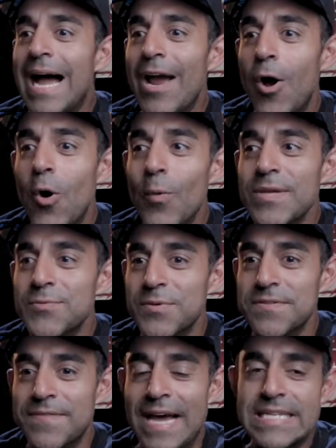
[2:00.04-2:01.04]
I always
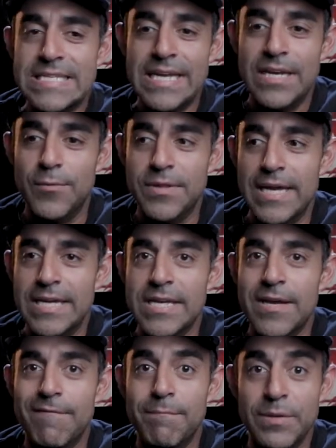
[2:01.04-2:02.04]
was fascinated with the
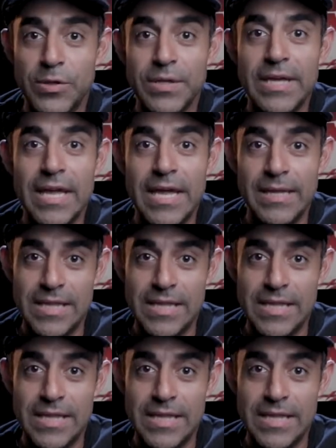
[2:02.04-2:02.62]
idea of building a